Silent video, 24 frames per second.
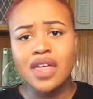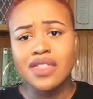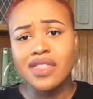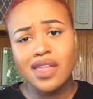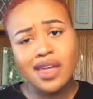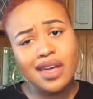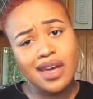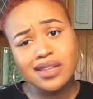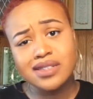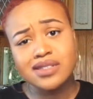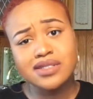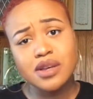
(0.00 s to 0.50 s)

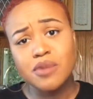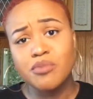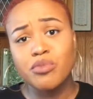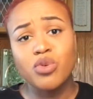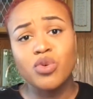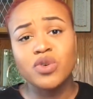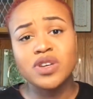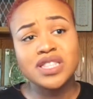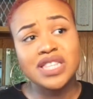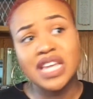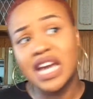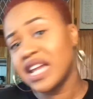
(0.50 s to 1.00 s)
at some
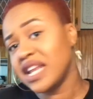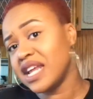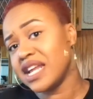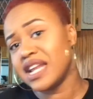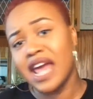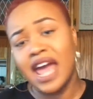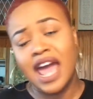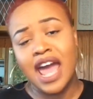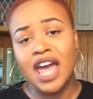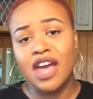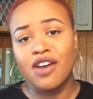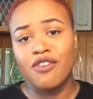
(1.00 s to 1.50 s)
point, they didn't
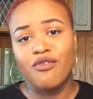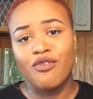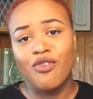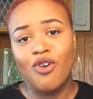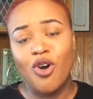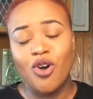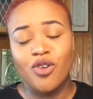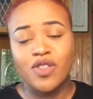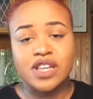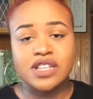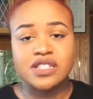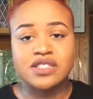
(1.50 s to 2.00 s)
have
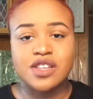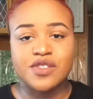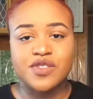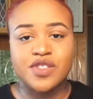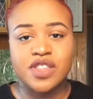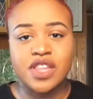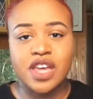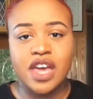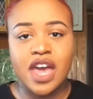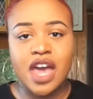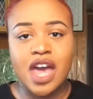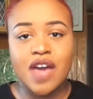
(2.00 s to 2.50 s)
all that stuff that
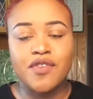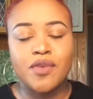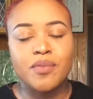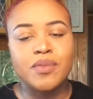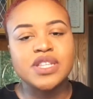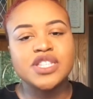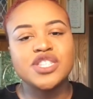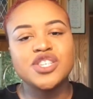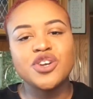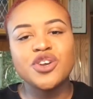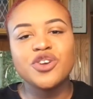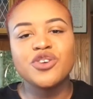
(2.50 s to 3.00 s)
they have. And
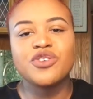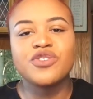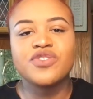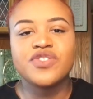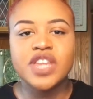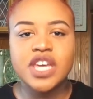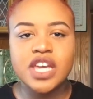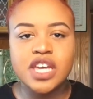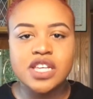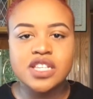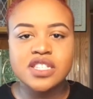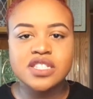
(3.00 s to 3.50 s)
material
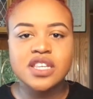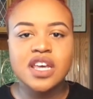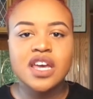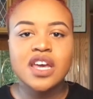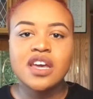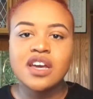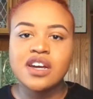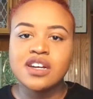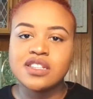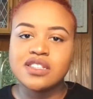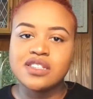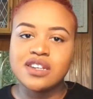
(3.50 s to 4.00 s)
things
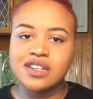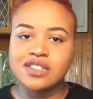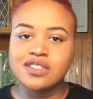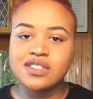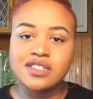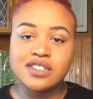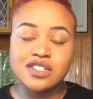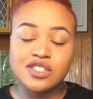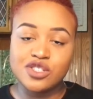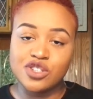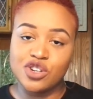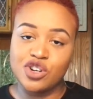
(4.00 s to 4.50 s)
doesn't
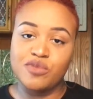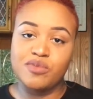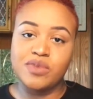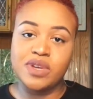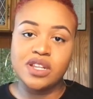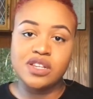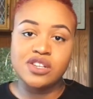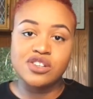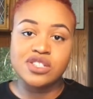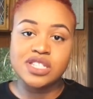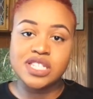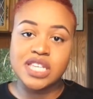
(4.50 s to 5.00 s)
determine
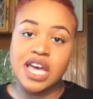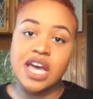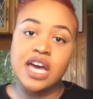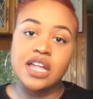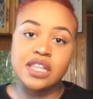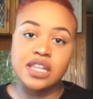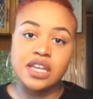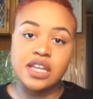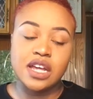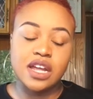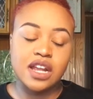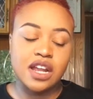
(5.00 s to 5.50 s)
your
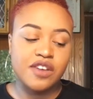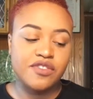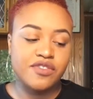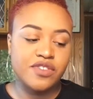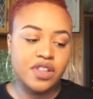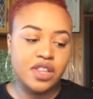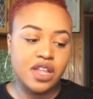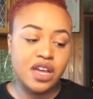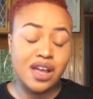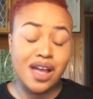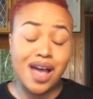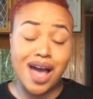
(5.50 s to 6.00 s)
talent. And I feel
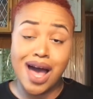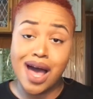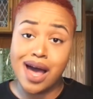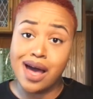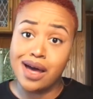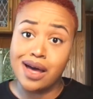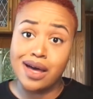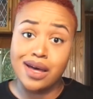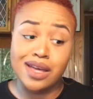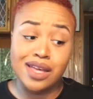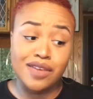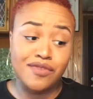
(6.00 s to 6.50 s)
like
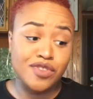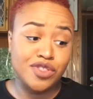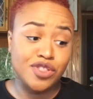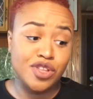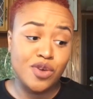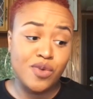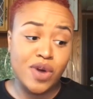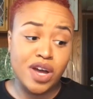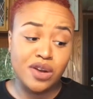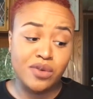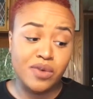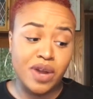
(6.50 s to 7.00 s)
even
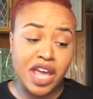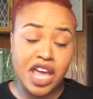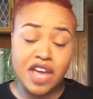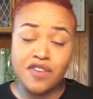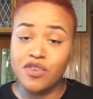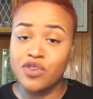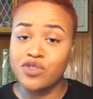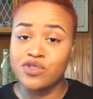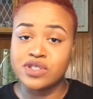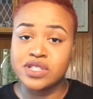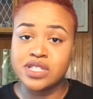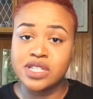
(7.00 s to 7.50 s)
though I don't have
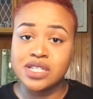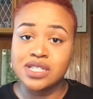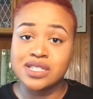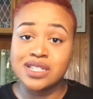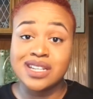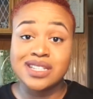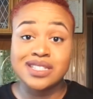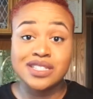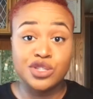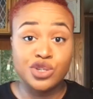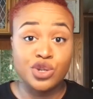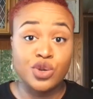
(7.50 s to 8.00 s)
all those things,
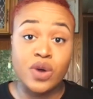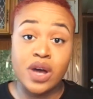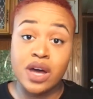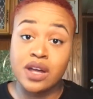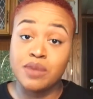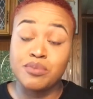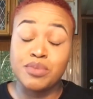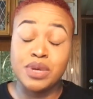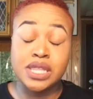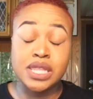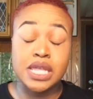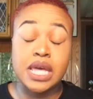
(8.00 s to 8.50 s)
I still know how to
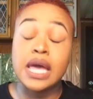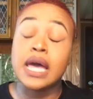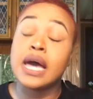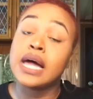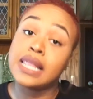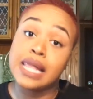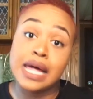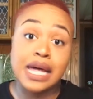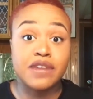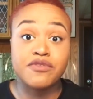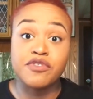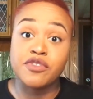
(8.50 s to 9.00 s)
beat the
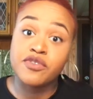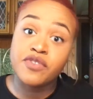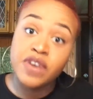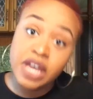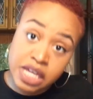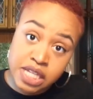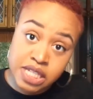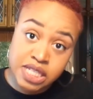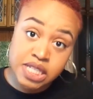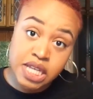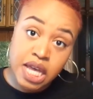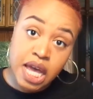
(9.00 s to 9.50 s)
hell out of a
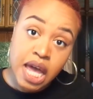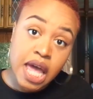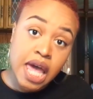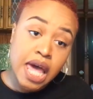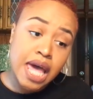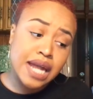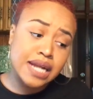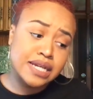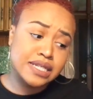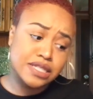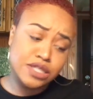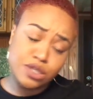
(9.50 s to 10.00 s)
face.
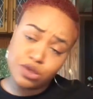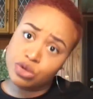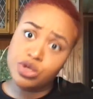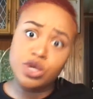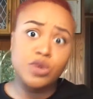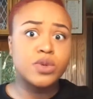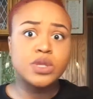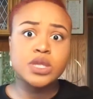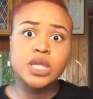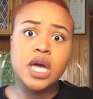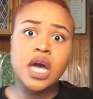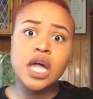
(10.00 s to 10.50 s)
And I still know
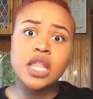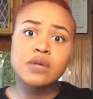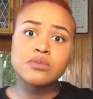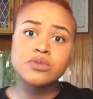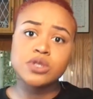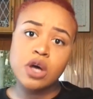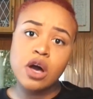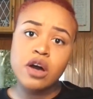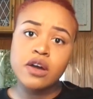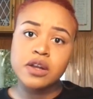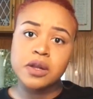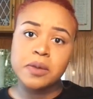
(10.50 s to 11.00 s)
what the hell I'm
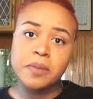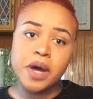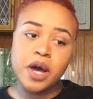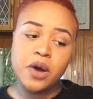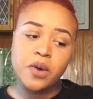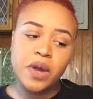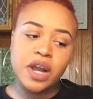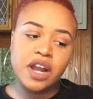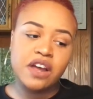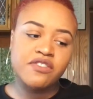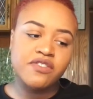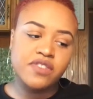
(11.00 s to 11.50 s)
talking
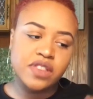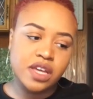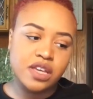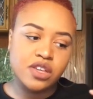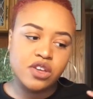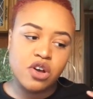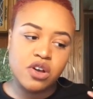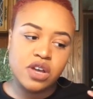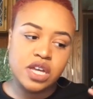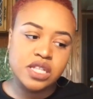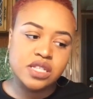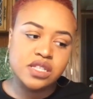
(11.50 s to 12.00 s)
about. And I feel like
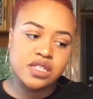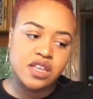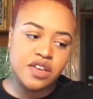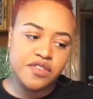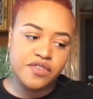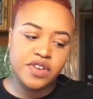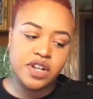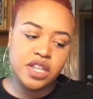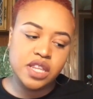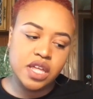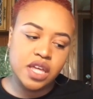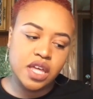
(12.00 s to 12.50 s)
y'all can
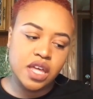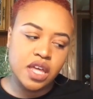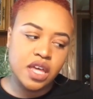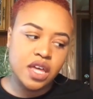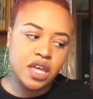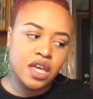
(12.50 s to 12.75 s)
definitely